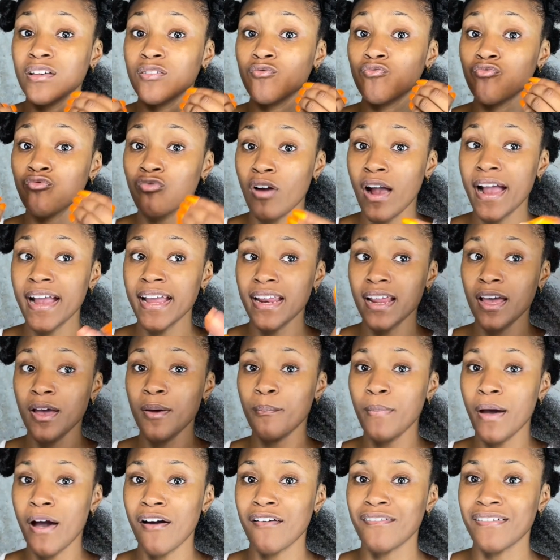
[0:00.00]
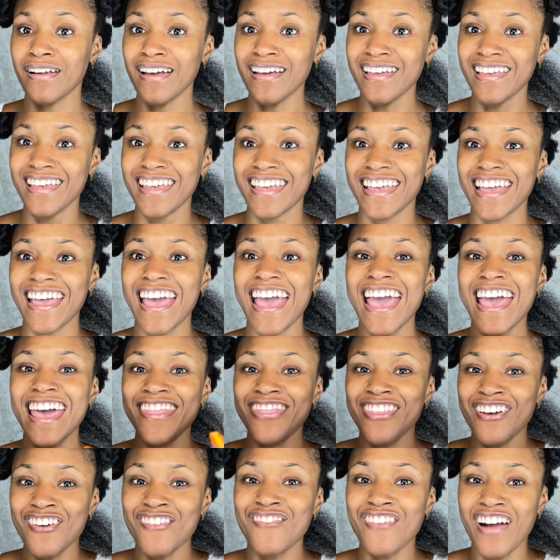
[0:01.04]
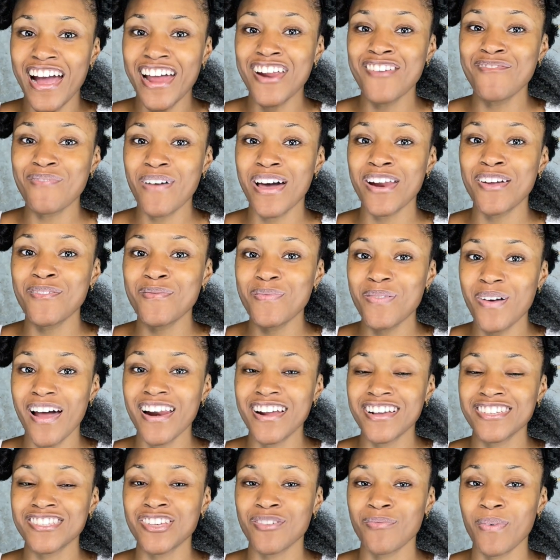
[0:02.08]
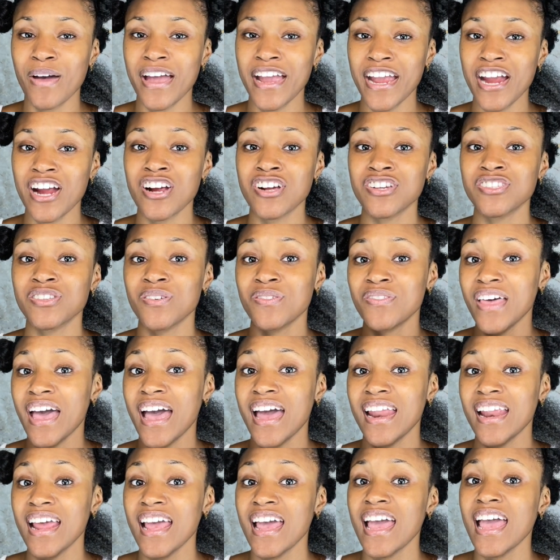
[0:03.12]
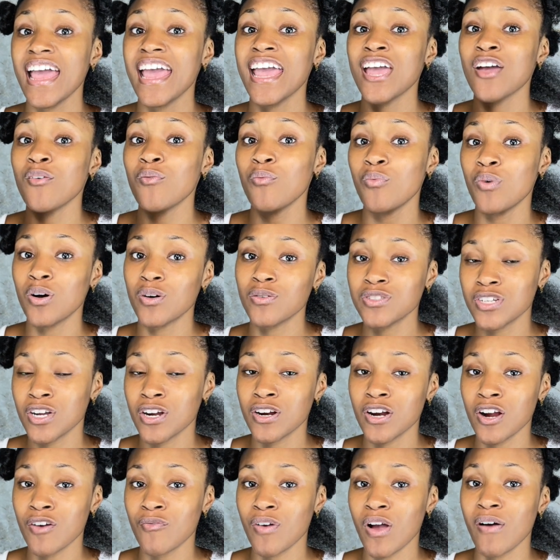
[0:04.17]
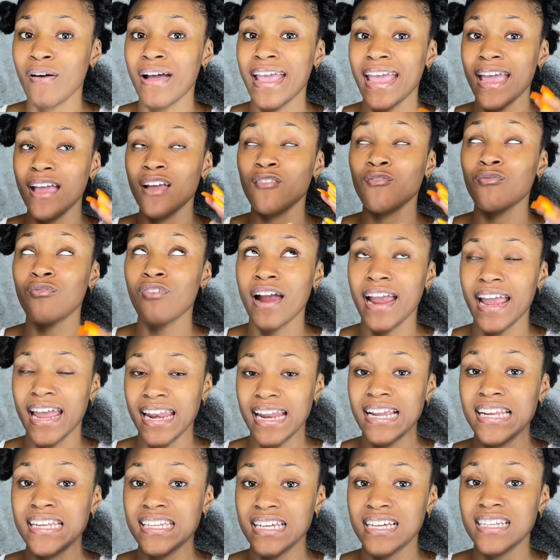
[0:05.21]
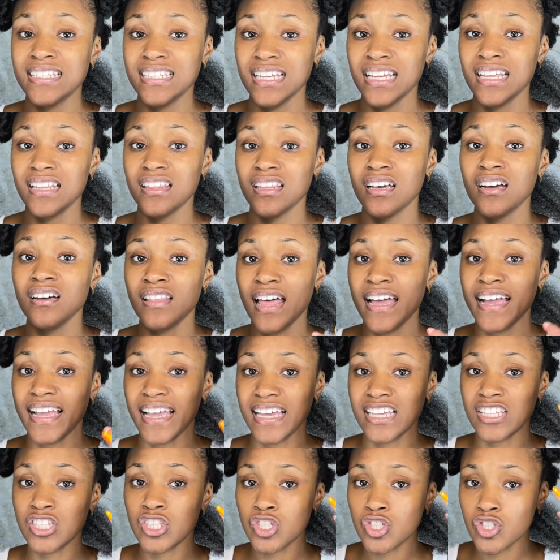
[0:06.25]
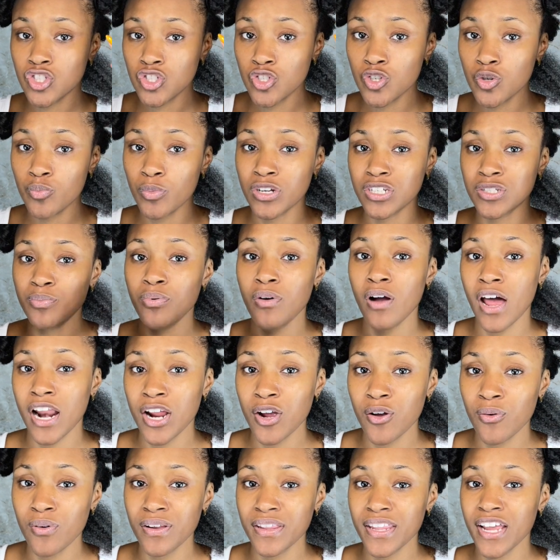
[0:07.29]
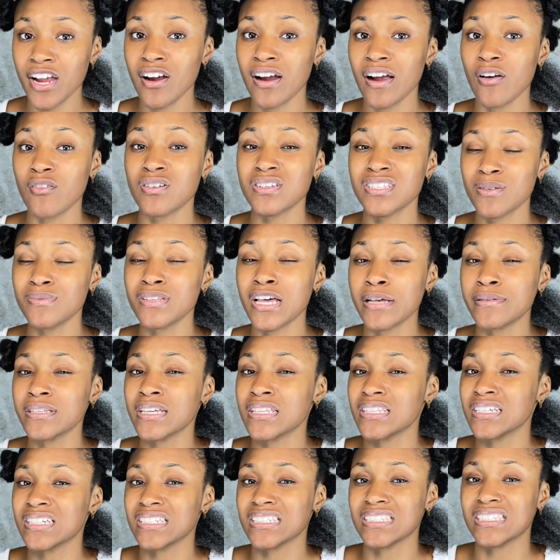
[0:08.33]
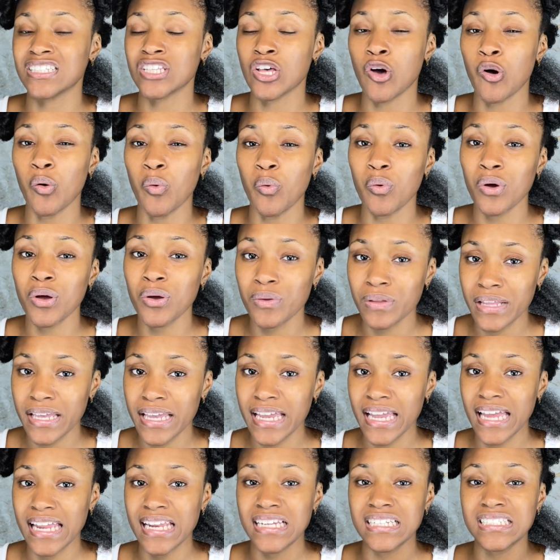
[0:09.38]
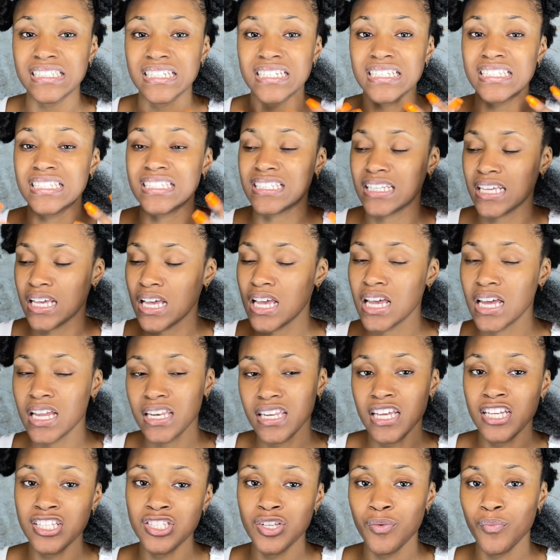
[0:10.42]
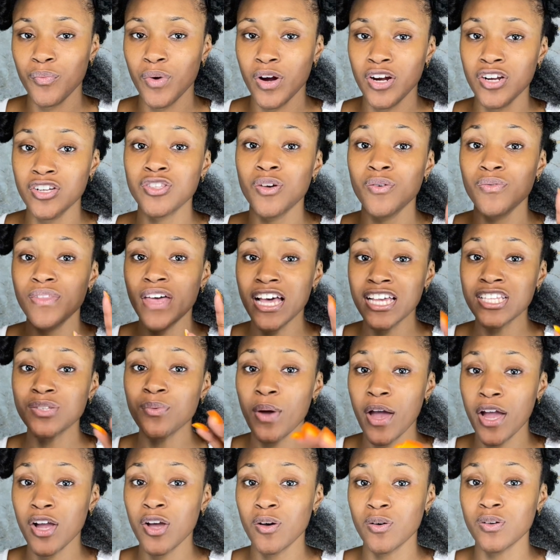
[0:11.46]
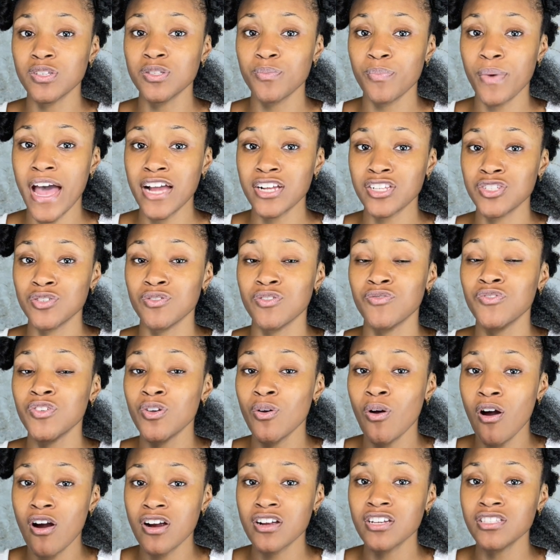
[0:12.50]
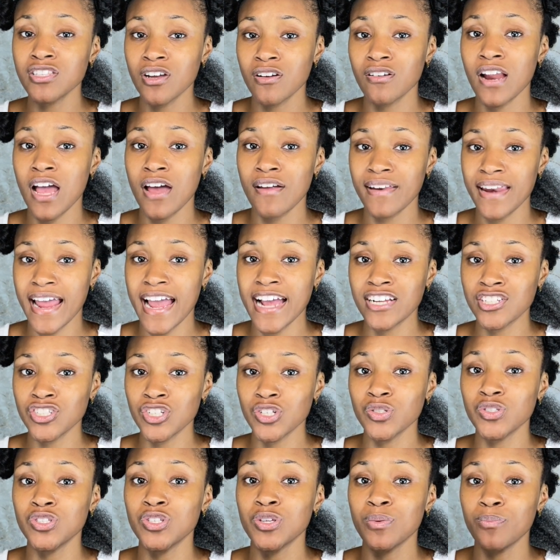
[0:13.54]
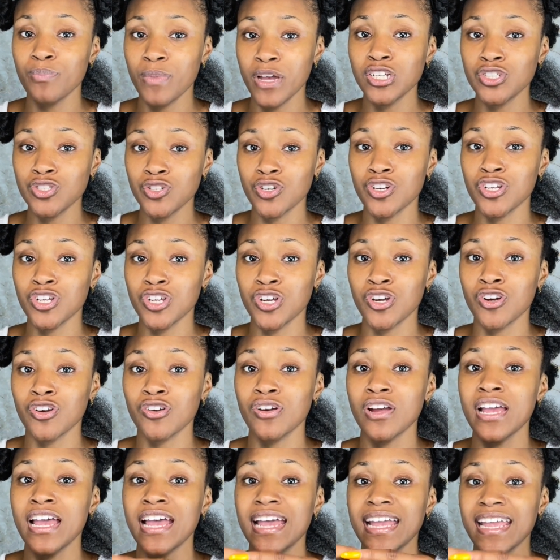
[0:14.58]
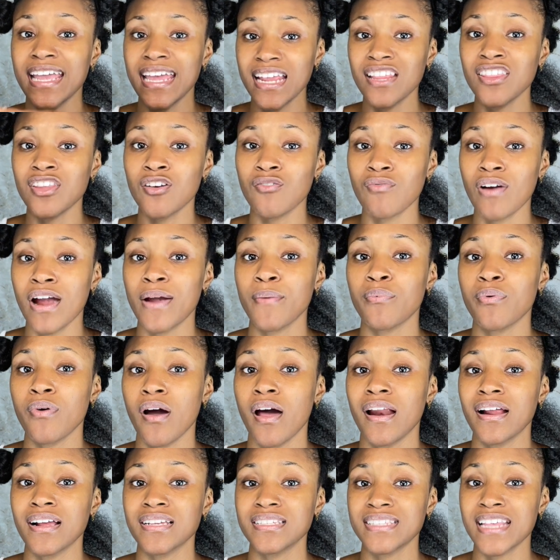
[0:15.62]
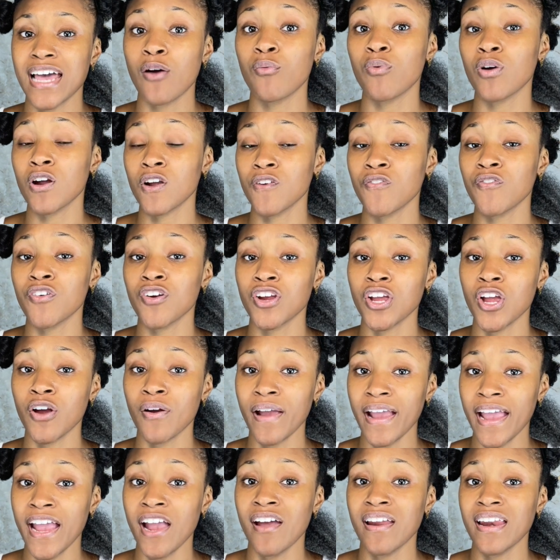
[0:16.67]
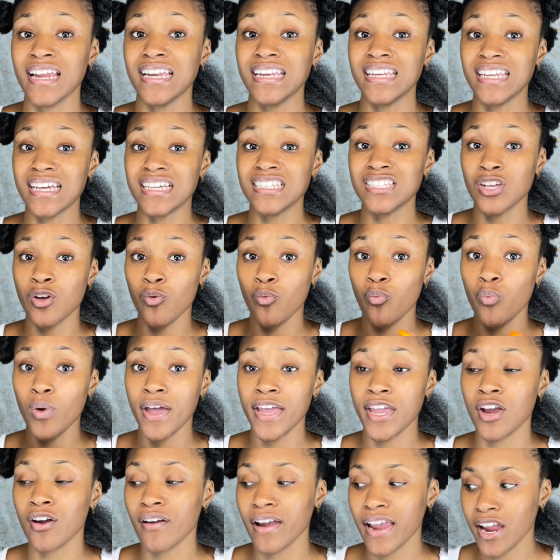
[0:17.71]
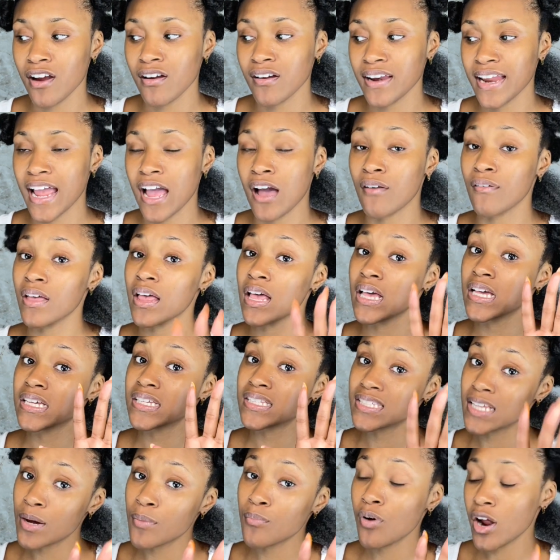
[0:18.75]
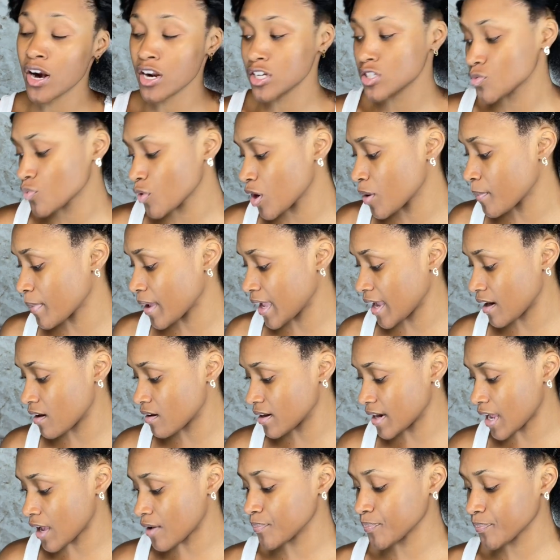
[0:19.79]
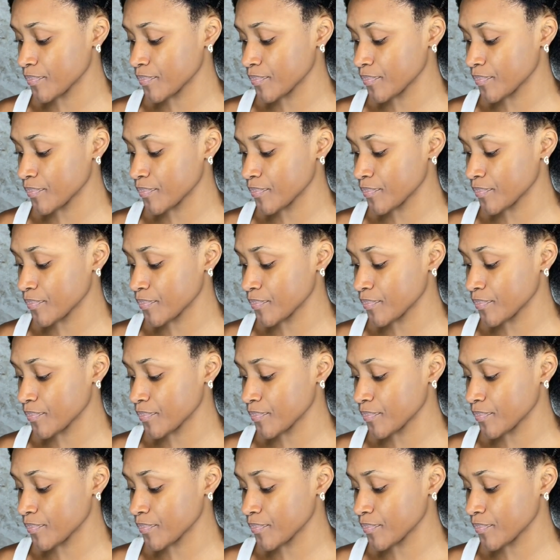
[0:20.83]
right amount the right amount of products in my hair so that it will turn out right and doesn't look like it's too much product on there, or sometimes it looks oily and it just doesn't work. So that's why it goes back to, if you are starting out natural, to make sure you're getting the right products that work for your hair and it doesn't weigh your hair down. Some products weigh my hair down.